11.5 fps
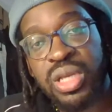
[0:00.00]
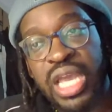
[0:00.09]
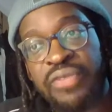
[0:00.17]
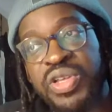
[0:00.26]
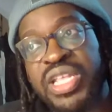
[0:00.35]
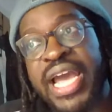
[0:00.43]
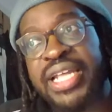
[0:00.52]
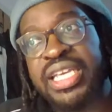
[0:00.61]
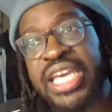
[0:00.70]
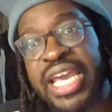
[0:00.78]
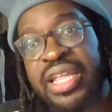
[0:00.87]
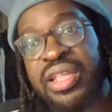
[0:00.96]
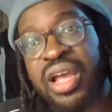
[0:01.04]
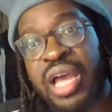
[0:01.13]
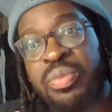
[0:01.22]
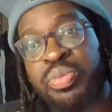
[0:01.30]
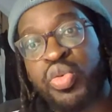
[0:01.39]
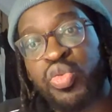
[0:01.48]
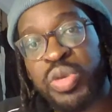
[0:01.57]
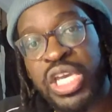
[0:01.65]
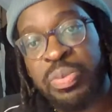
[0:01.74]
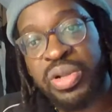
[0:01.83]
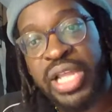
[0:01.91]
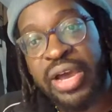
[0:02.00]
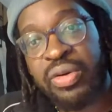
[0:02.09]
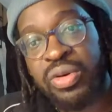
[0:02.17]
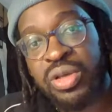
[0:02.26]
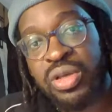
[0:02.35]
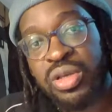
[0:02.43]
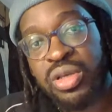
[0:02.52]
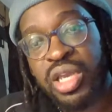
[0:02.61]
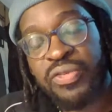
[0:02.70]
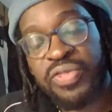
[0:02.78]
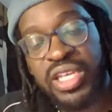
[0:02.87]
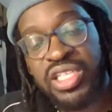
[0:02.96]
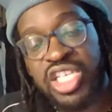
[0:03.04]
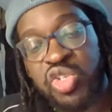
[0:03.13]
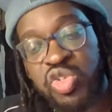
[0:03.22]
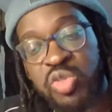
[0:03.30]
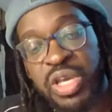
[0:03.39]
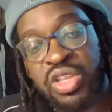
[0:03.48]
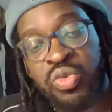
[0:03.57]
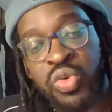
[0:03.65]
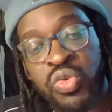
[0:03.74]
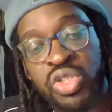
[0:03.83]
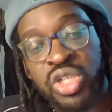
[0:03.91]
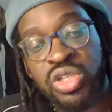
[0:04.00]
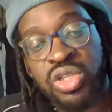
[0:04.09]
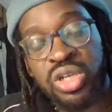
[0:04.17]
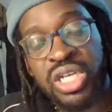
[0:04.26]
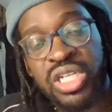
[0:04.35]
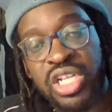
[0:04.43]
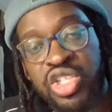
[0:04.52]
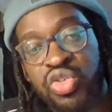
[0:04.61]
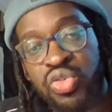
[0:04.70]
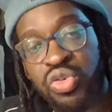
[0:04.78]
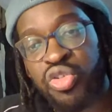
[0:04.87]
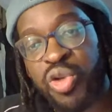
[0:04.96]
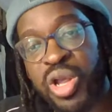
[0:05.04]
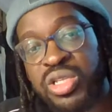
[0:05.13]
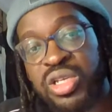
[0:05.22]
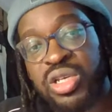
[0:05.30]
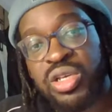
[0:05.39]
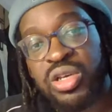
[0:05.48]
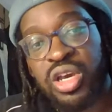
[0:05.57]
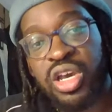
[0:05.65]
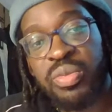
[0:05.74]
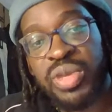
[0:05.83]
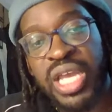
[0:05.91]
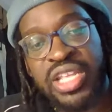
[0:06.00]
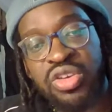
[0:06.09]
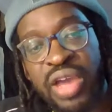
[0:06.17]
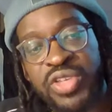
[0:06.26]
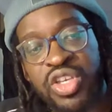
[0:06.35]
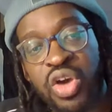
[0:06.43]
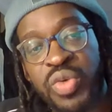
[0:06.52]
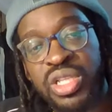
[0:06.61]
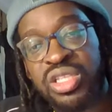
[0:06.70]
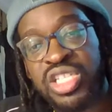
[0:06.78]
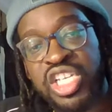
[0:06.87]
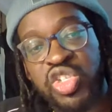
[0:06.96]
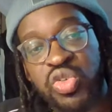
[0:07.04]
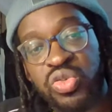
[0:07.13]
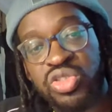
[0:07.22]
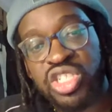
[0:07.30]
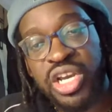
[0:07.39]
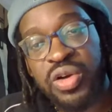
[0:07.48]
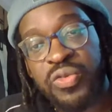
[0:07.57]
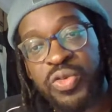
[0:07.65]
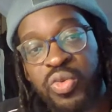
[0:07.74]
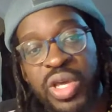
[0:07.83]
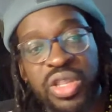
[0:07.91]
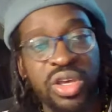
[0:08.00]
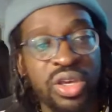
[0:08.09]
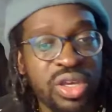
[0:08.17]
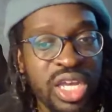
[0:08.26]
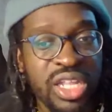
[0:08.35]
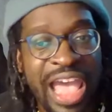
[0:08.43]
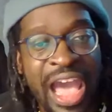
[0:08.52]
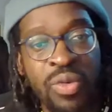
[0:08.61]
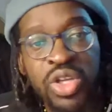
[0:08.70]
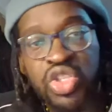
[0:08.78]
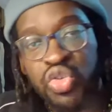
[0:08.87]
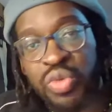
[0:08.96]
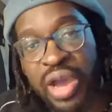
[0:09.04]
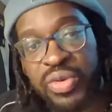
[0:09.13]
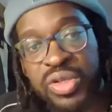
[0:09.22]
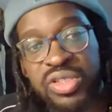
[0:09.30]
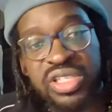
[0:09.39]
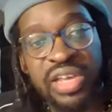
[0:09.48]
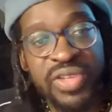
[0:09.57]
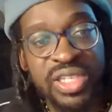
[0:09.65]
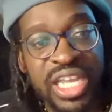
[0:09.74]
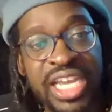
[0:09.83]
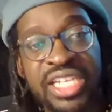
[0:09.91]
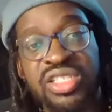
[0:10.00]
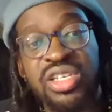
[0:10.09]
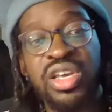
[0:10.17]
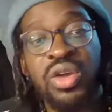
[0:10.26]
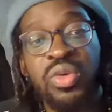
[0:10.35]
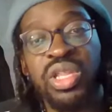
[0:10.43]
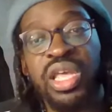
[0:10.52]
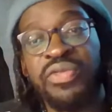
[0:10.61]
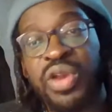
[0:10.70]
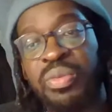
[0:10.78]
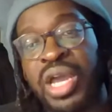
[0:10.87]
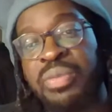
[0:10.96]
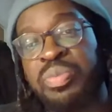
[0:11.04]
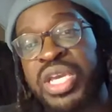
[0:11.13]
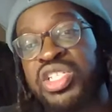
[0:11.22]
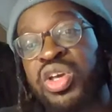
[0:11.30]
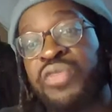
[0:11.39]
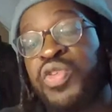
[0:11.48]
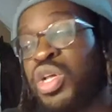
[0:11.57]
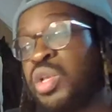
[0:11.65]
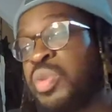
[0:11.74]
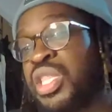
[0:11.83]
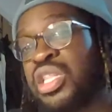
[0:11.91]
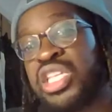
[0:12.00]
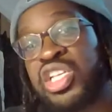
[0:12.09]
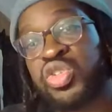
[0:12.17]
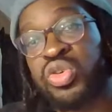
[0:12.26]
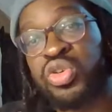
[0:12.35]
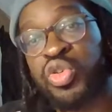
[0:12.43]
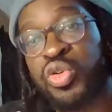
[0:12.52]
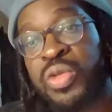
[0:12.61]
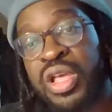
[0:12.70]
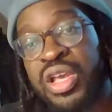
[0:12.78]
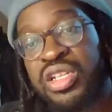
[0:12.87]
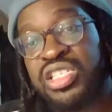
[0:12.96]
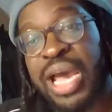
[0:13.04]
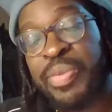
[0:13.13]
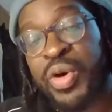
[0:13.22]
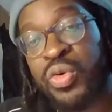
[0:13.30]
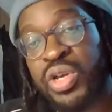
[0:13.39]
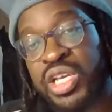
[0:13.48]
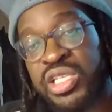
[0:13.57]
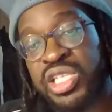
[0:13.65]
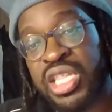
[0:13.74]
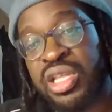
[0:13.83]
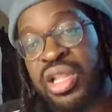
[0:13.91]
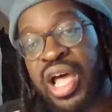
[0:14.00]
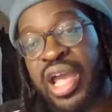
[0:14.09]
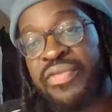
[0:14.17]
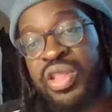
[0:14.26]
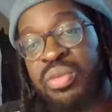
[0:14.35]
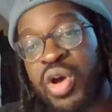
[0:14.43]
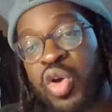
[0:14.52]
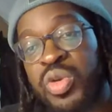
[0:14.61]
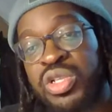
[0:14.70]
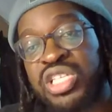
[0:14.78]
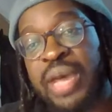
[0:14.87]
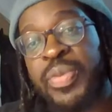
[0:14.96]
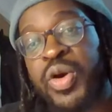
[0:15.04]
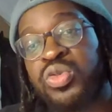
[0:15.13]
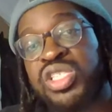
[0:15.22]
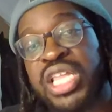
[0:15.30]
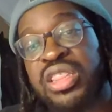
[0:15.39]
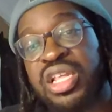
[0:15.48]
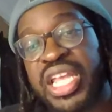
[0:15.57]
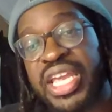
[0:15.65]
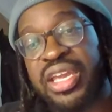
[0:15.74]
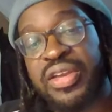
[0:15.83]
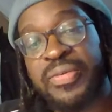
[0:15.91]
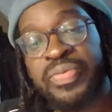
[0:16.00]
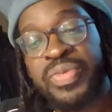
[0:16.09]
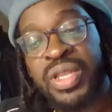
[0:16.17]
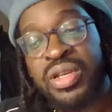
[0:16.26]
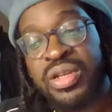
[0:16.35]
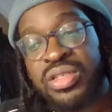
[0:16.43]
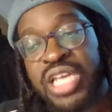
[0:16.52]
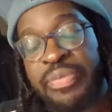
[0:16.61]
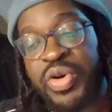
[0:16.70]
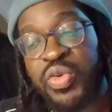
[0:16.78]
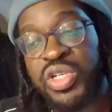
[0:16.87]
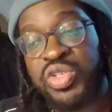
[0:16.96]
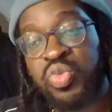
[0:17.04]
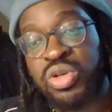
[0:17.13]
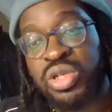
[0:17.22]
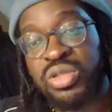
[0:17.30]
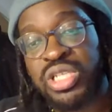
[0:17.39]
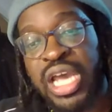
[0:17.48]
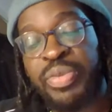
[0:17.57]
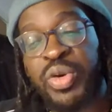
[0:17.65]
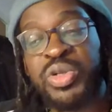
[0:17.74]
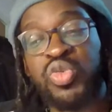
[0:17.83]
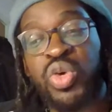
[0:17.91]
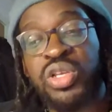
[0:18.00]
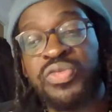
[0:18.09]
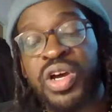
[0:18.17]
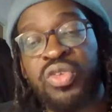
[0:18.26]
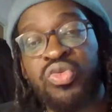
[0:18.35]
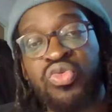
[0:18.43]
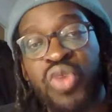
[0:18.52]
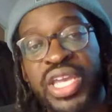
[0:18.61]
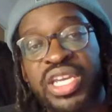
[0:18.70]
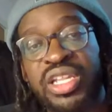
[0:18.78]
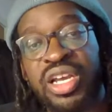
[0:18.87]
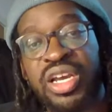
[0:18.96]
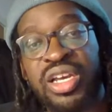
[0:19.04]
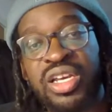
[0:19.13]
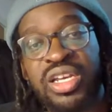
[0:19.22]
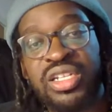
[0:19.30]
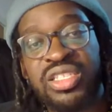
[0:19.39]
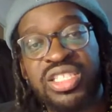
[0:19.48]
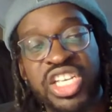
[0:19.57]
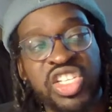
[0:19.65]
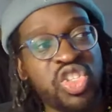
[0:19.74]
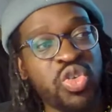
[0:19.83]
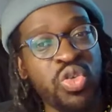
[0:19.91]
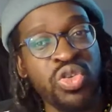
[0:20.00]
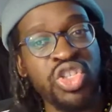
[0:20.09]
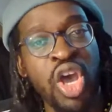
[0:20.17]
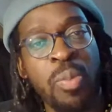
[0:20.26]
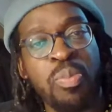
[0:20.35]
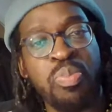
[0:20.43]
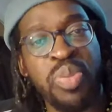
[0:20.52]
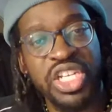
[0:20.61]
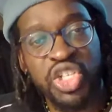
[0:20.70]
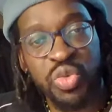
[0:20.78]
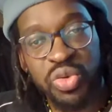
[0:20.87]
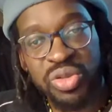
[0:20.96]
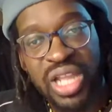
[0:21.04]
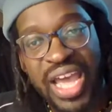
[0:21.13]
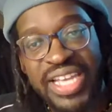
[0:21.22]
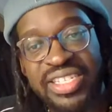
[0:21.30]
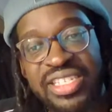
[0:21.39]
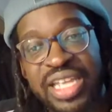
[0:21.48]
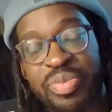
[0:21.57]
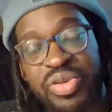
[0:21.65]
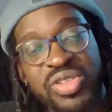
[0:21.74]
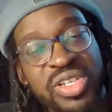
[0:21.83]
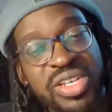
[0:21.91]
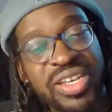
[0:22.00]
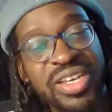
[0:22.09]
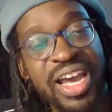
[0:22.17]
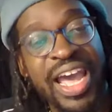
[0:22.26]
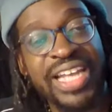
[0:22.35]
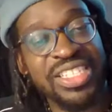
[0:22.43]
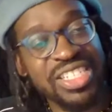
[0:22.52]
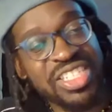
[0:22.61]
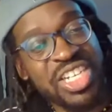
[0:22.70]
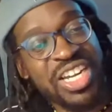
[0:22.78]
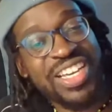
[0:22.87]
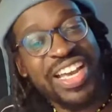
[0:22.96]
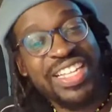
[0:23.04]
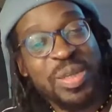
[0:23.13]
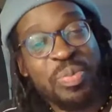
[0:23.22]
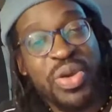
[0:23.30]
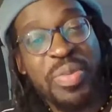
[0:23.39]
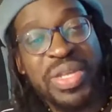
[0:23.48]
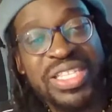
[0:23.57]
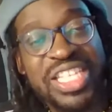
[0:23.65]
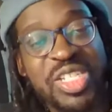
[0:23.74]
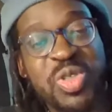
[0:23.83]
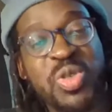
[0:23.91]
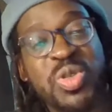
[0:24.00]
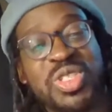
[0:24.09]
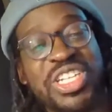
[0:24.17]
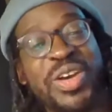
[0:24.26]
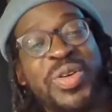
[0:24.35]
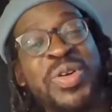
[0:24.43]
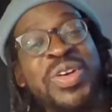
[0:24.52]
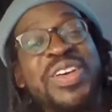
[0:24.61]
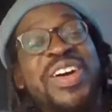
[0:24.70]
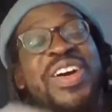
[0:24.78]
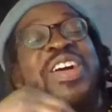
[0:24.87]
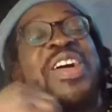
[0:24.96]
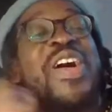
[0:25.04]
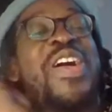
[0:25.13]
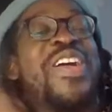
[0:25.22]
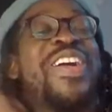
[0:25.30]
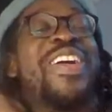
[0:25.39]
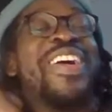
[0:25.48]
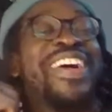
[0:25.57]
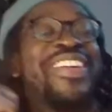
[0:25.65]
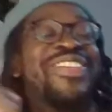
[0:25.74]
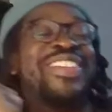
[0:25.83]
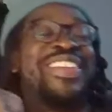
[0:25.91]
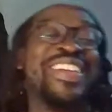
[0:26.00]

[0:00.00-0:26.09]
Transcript: Every now and again, I boot people out if they disrespect the rules and talk crud. And you have to go in Discord jail for whether an hour, 2 hours, 7 days, whatever it might be. So if you want to be in a Discord group, Tabo is in the live at the moment. Tabo, send the link. Tabo is one of our regular Discord habitual line steppers. I had to put him in Discord jail. Tabo